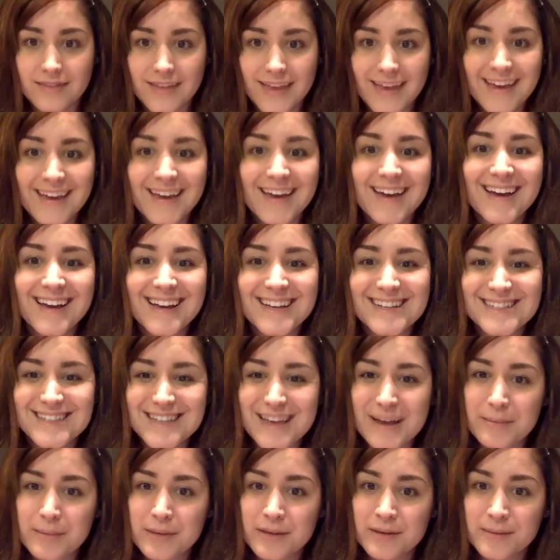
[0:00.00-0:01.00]
Hey guys,
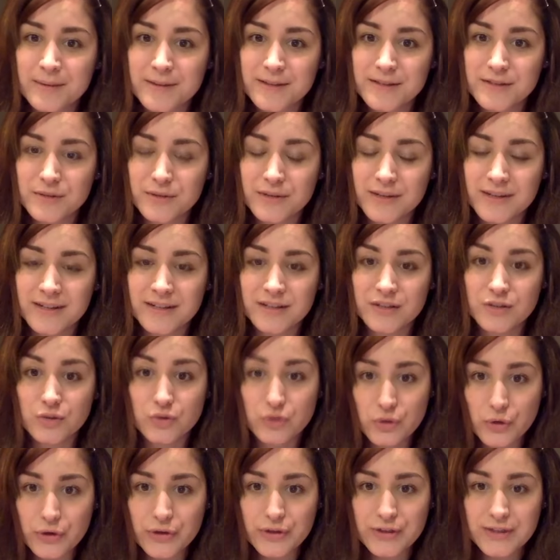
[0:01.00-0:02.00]
I'm going to be doing a
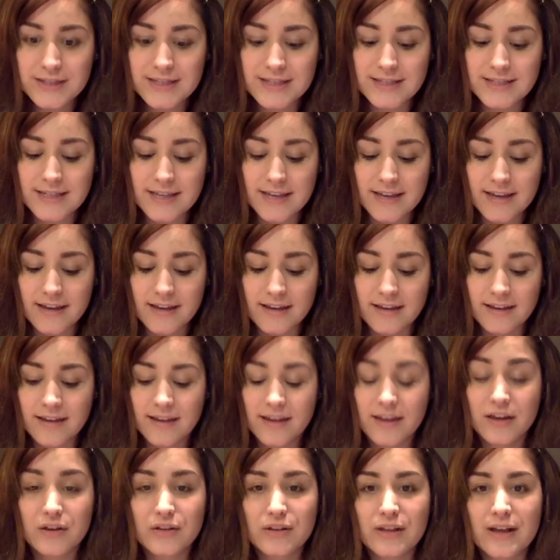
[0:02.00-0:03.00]
tutorial today
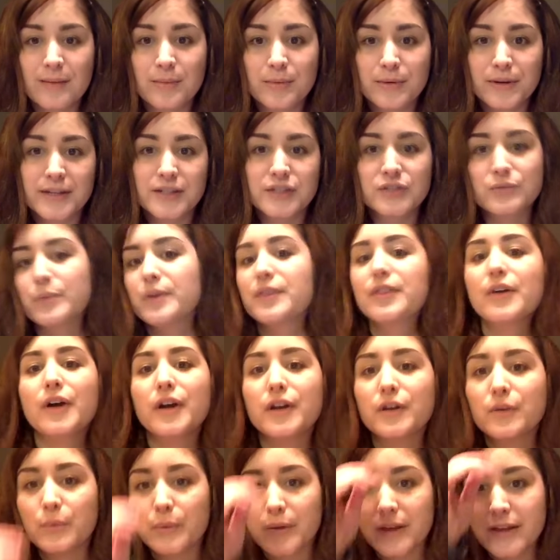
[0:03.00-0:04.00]
in collaboration with
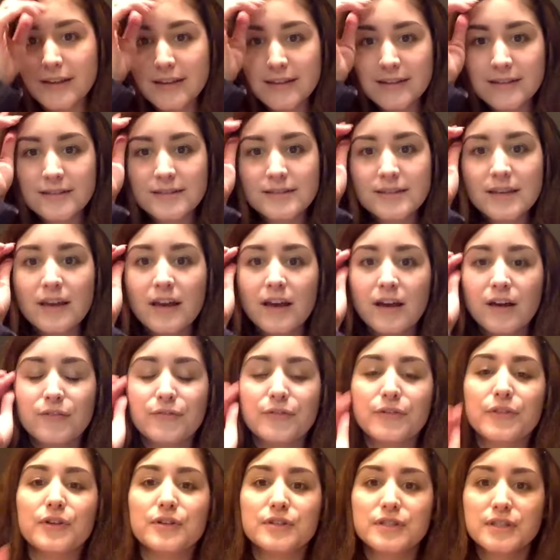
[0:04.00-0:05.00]
Arda Wigs.
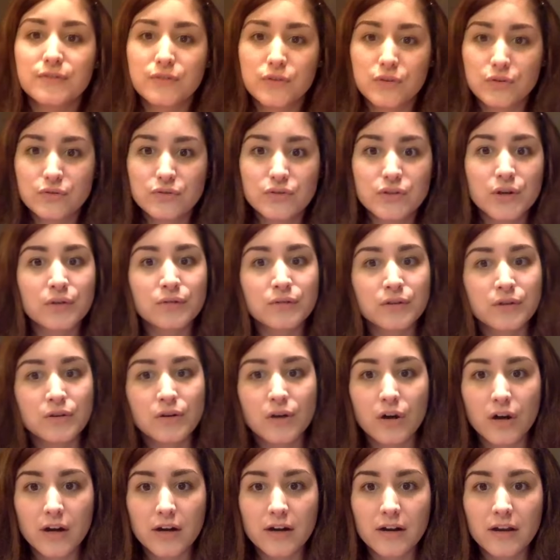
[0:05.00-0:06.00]
For those of you who don't know
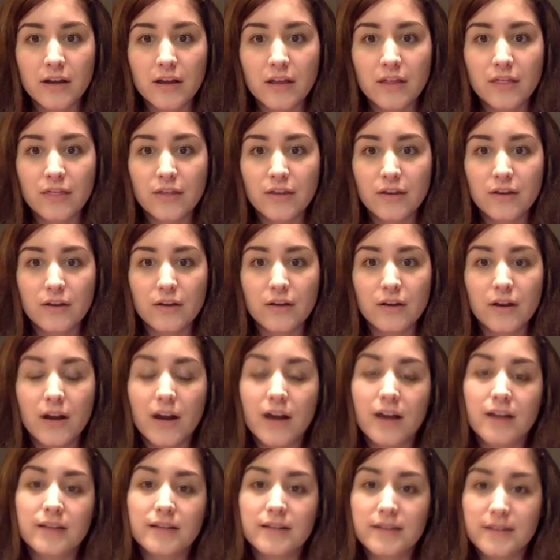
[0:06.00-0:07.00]
Arda, they're
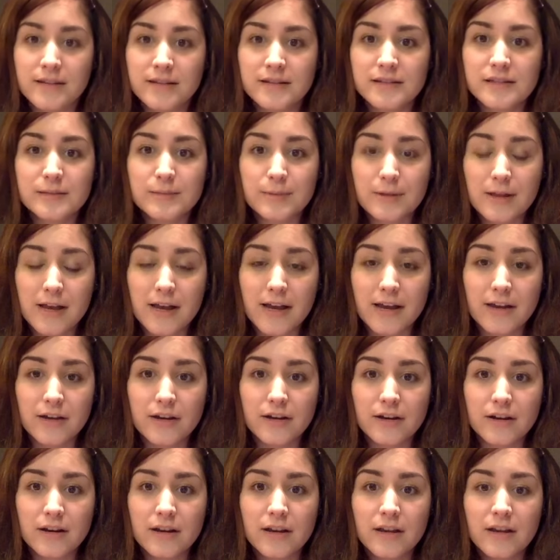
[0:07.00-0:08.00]
a leading
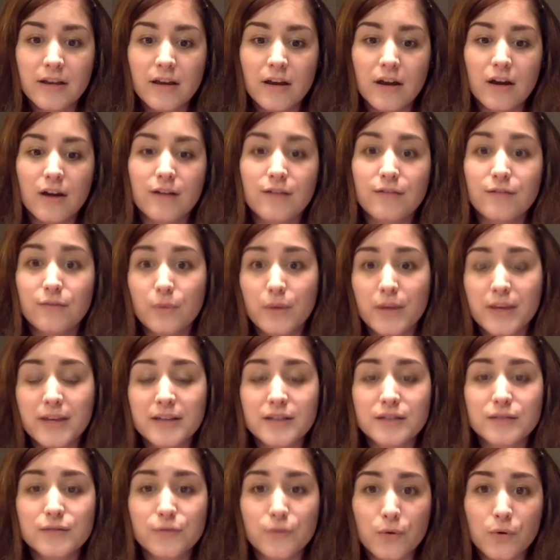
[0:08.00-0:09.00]
supplier of
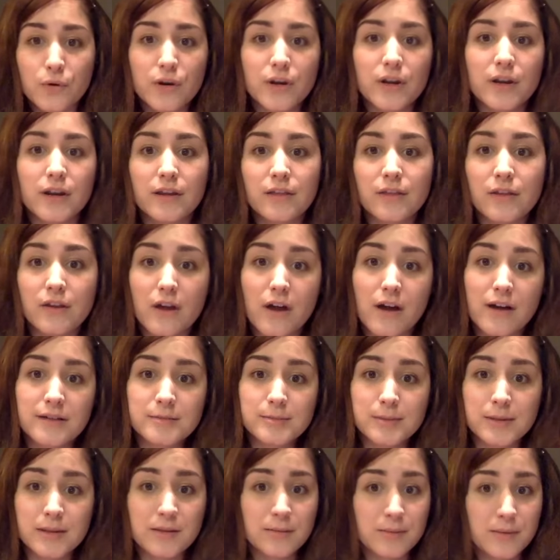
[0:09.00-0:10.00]
wigs for the
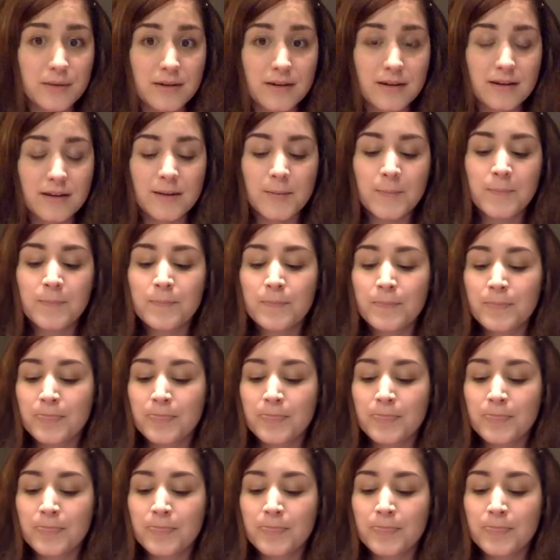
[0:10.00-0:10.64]
cosplay community.